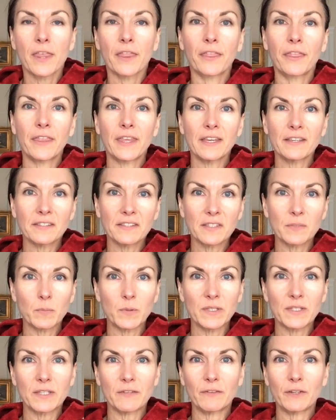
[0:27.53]
This
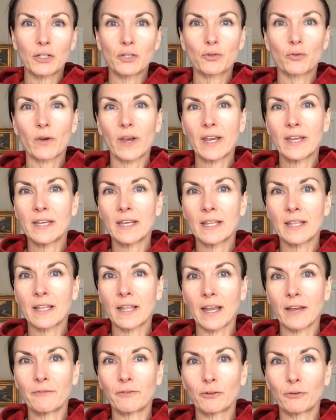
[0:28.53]
specific training
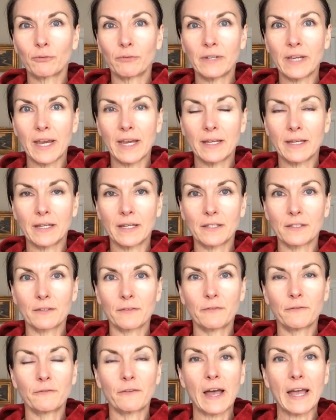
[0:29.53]
that I've created is
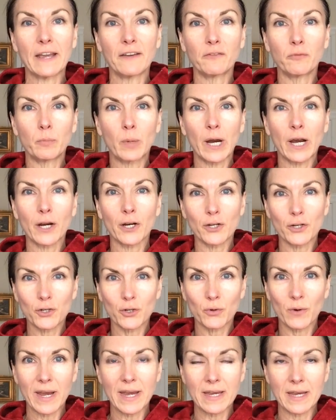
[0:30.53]
a 5-part
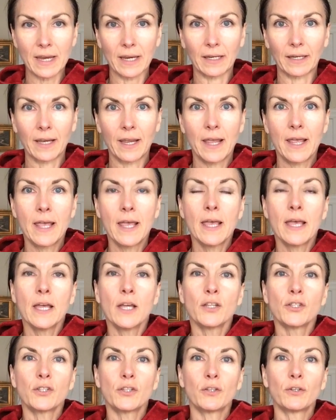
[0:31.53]
training
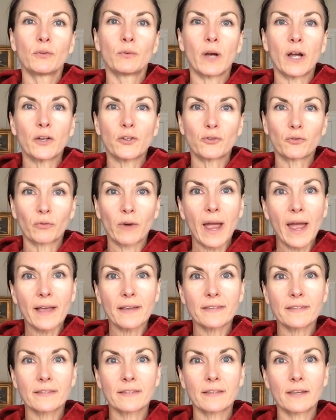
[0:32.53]
to
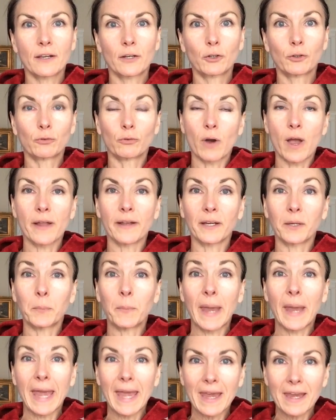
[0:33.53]
address
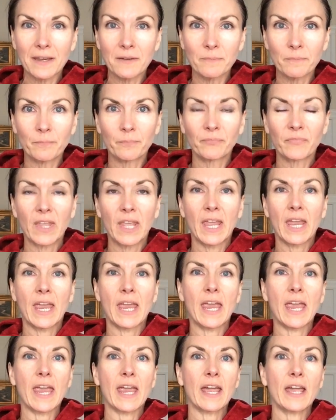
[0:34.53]
chronic pain
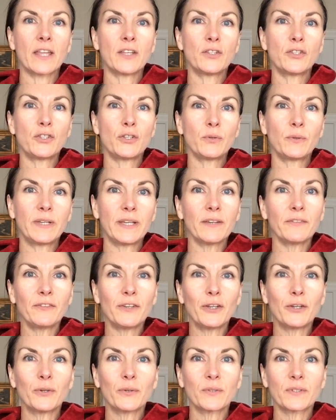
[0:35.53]
and to give
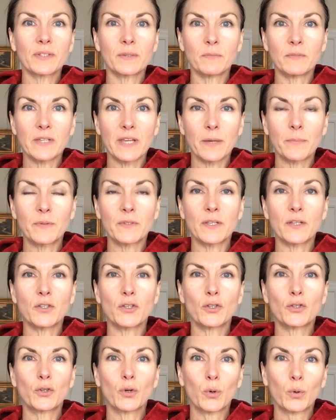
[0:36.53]
you some tips
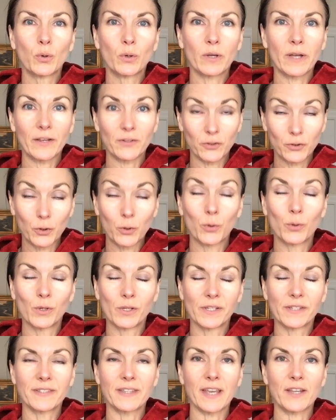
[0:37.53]
and
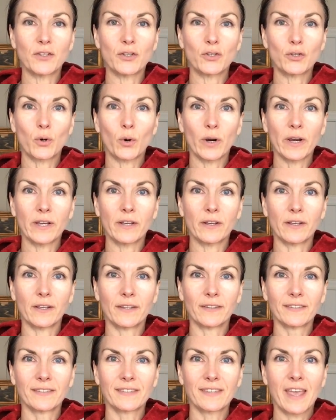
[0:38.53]
tools and
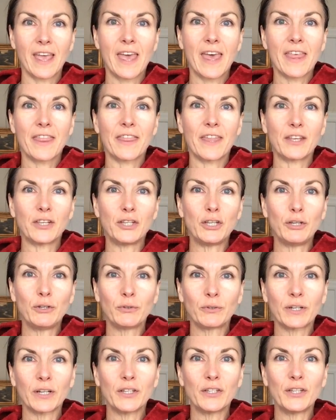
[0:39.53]
tutorials that
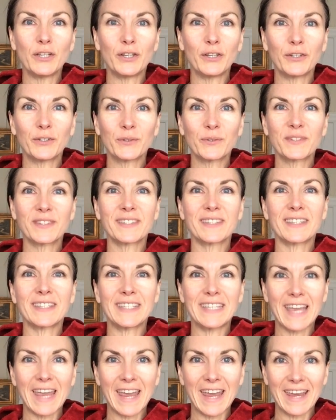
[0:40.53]
you can use
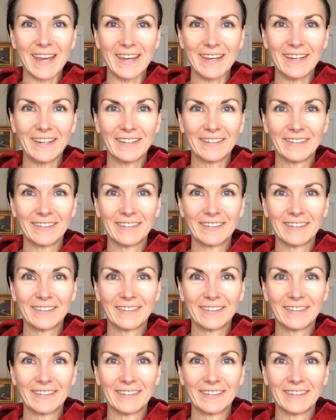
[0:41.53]
today